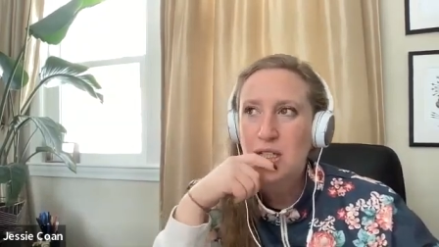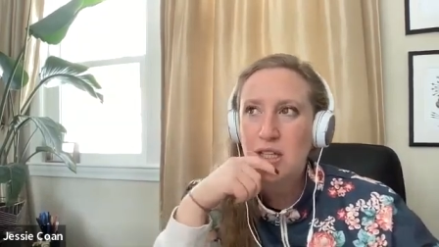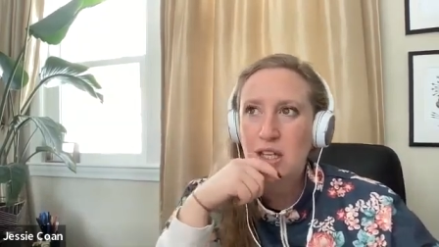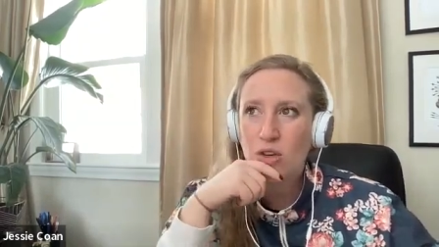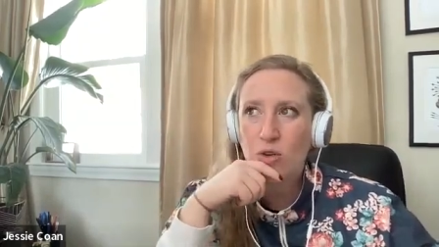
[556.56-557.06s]

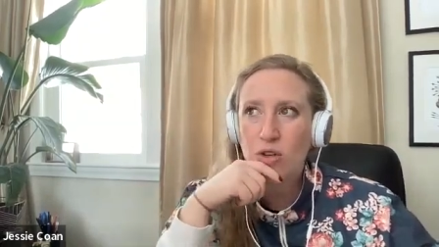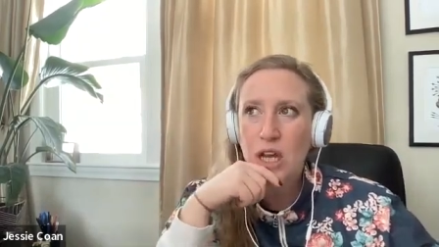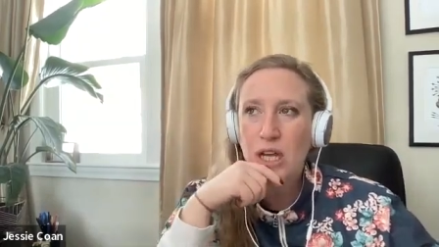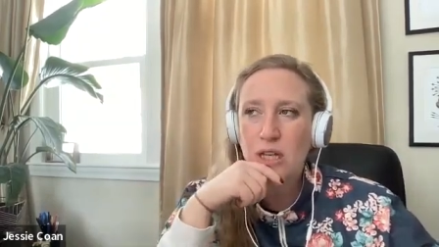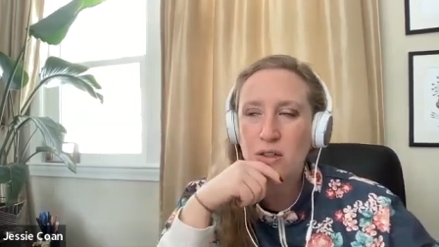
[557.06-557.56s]
Did it
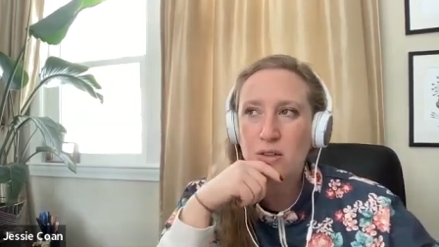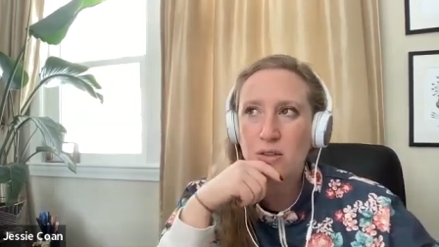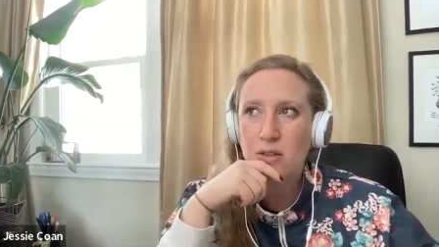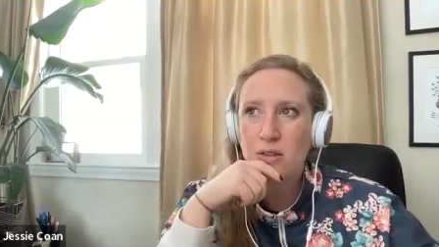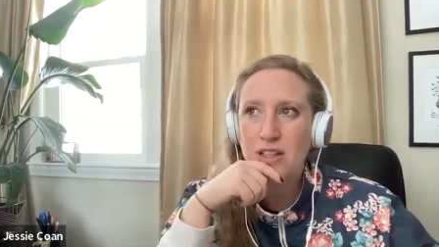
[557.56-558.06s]
create
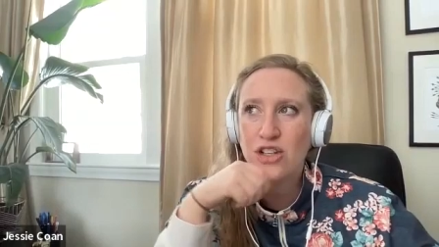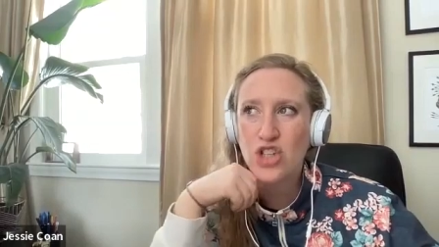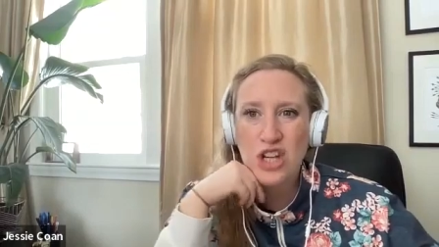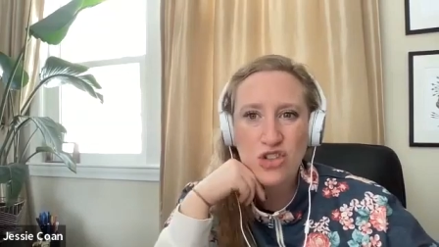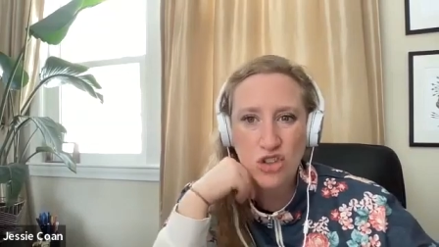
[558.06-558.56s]
did it
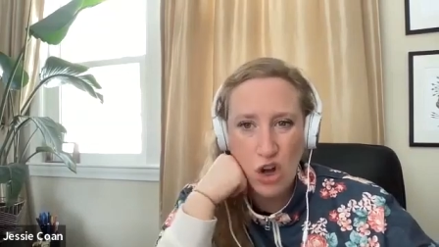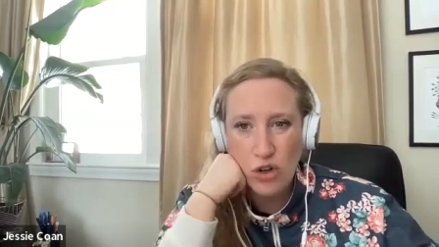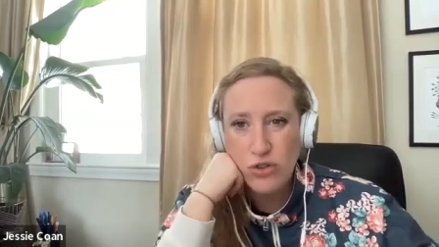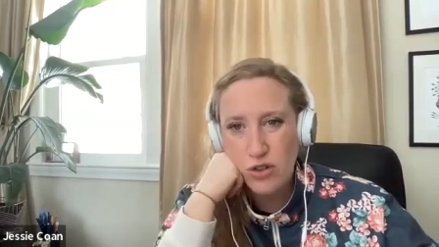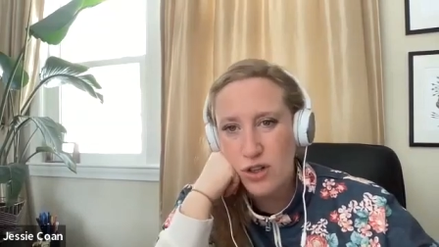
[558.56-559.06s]
change your
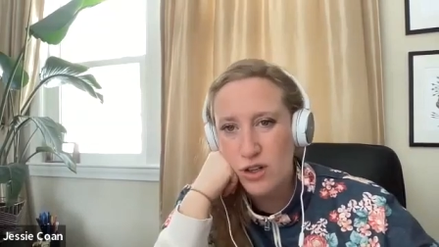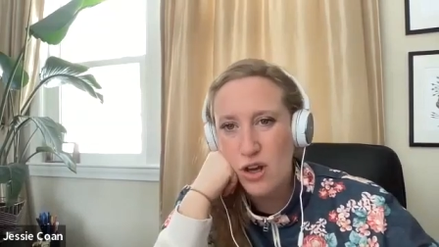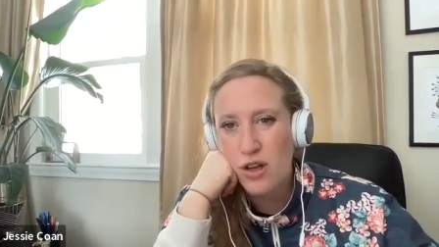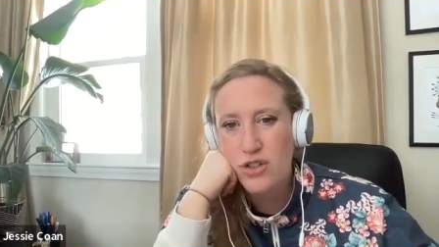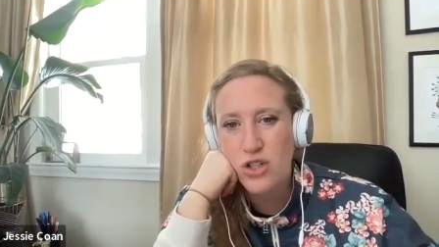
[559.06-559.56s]
culture at
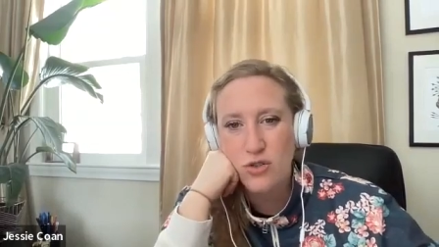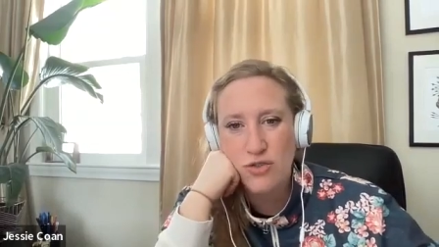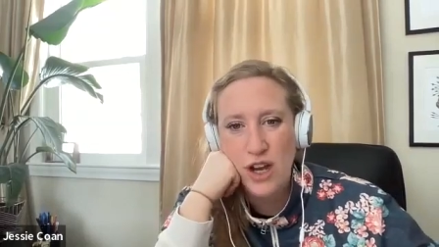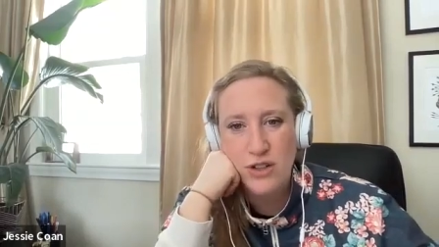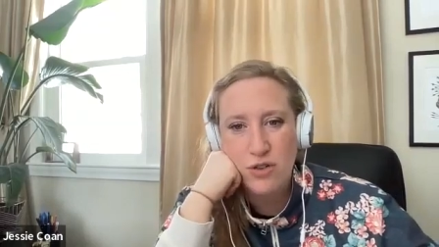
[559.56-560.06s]
all? Did you
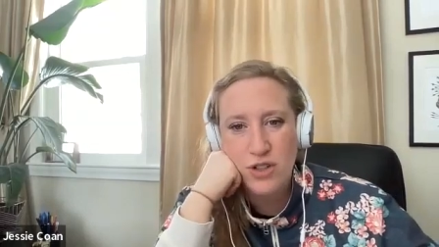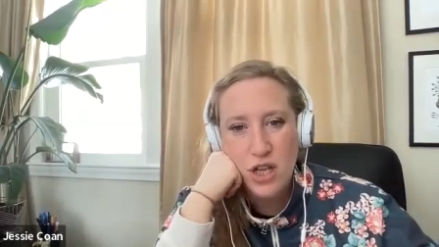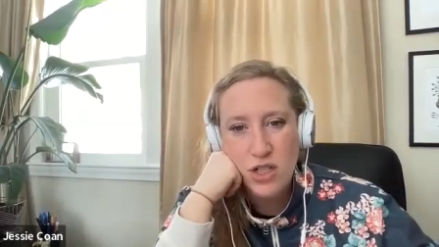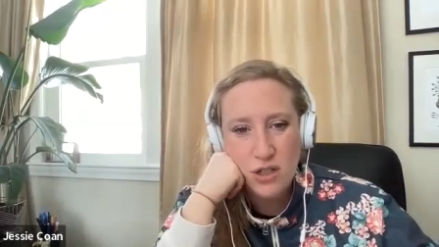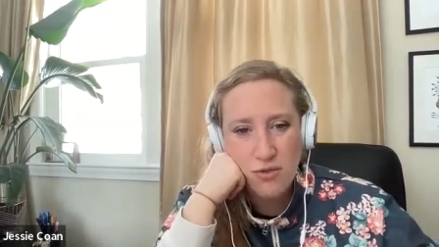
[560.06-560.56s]
find your
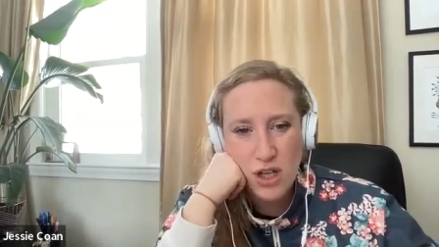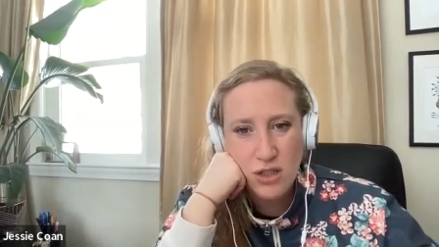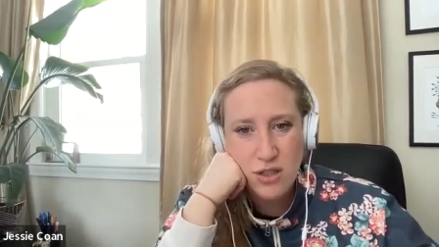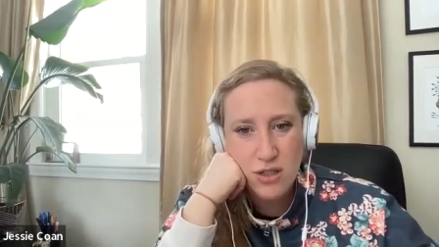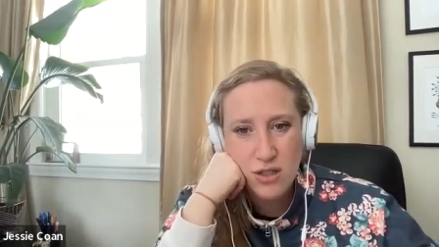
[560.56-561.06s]
retention
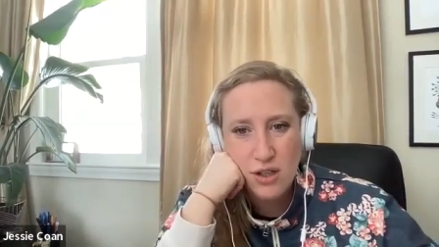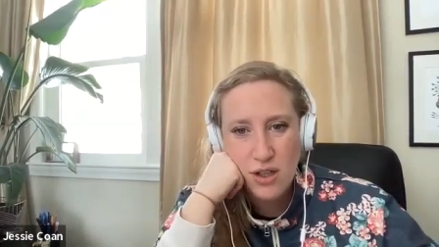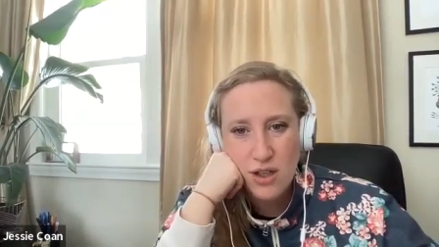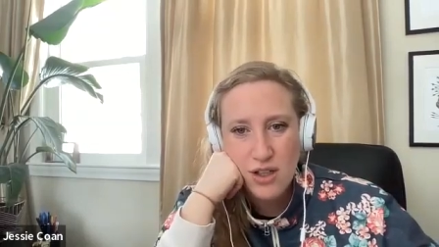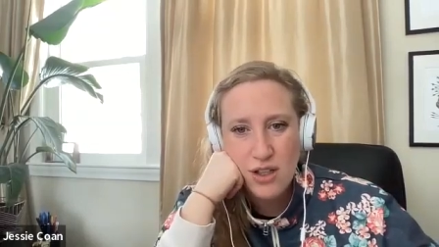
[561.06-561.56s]
rates,
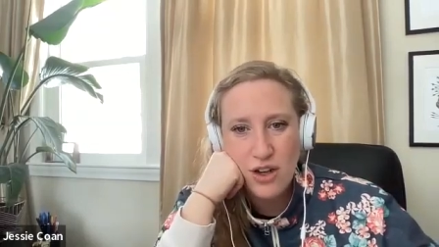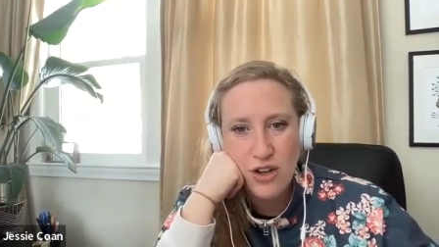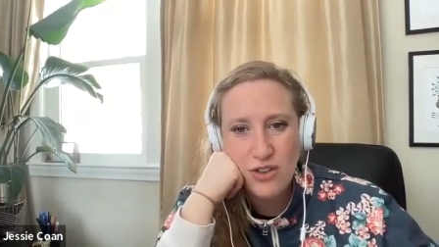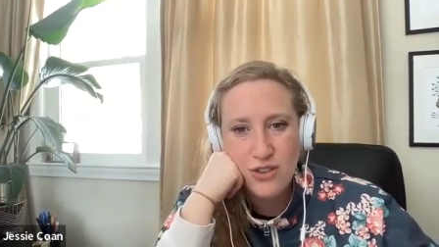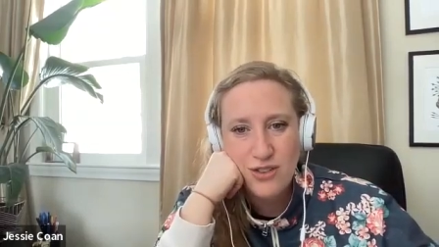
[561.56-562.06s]
you
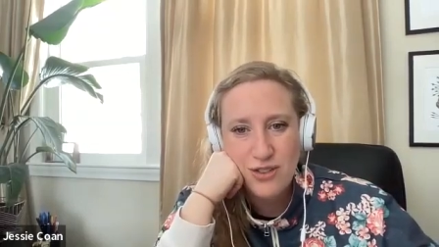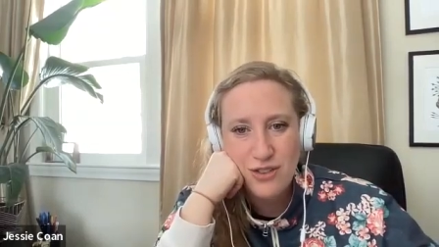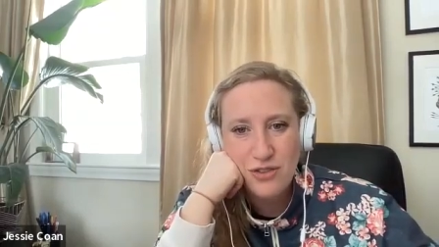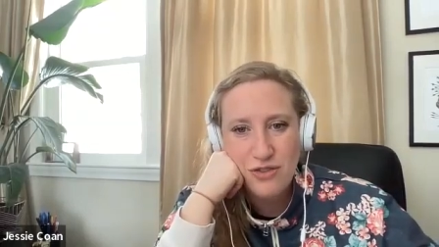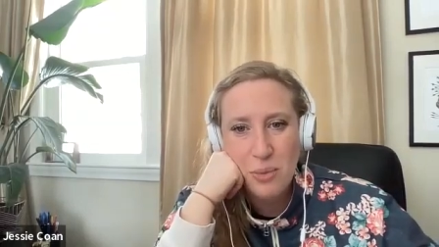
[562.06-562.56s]
know,
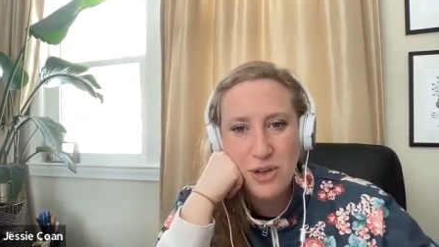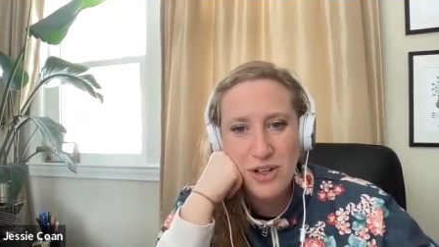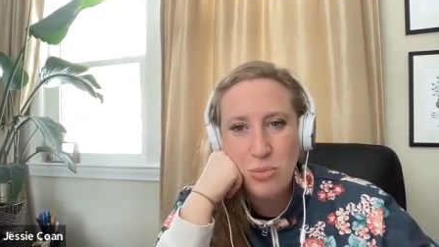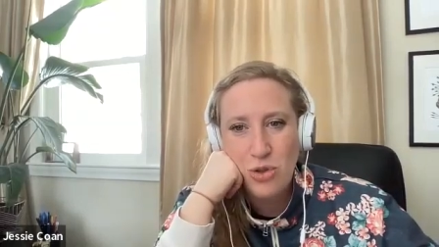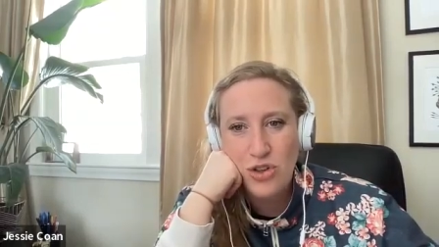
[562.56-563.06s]
from an
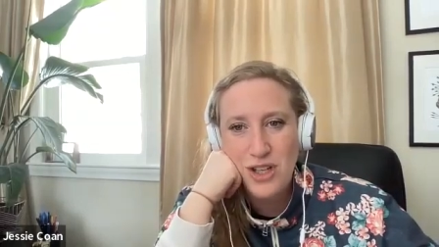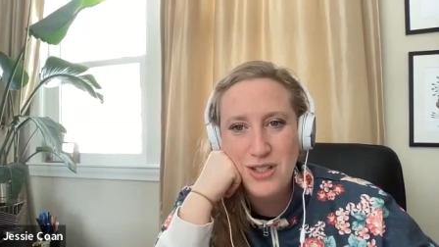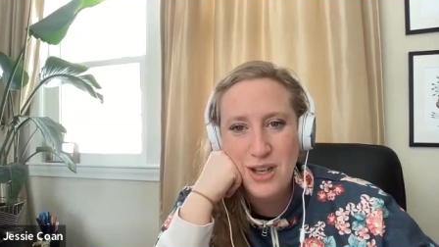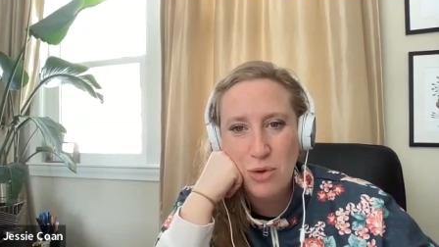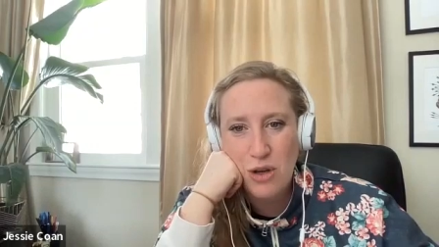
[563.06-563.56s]
employee
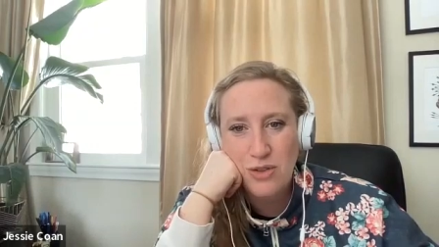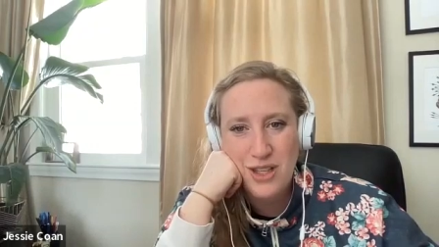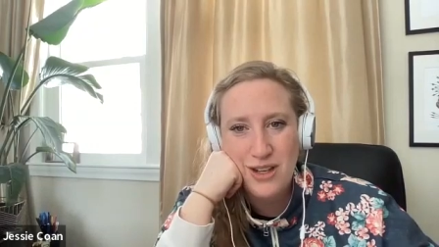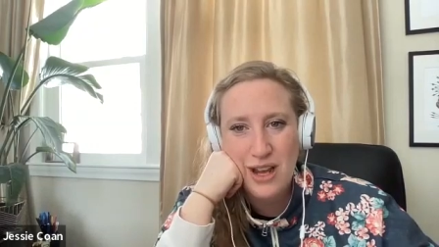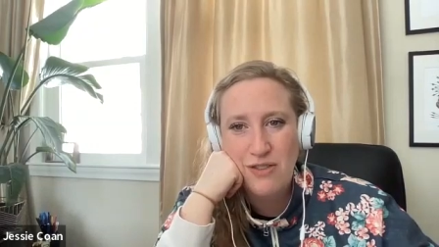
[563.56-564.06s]
standpoint,
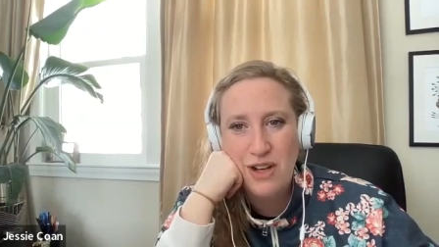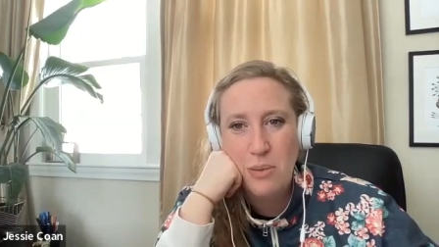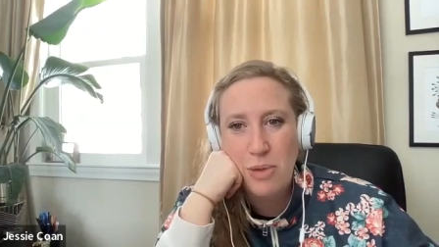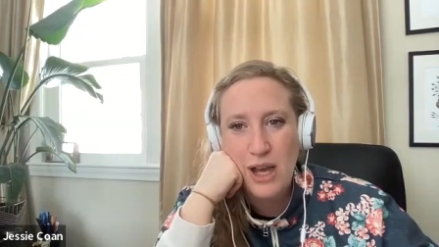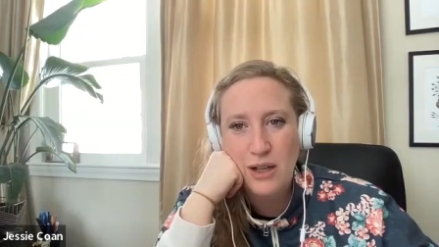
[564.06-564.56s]
did that have an
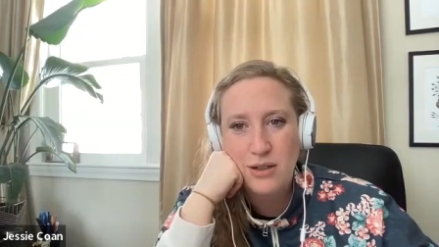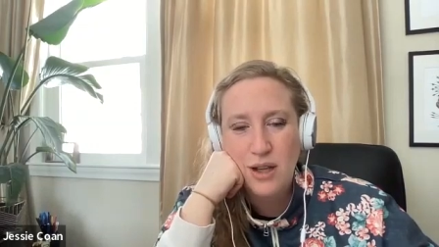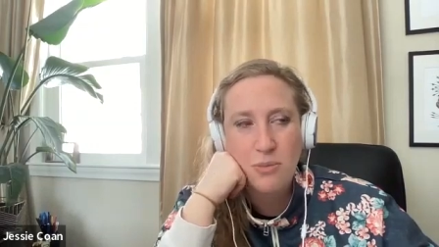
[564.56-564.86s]
impact?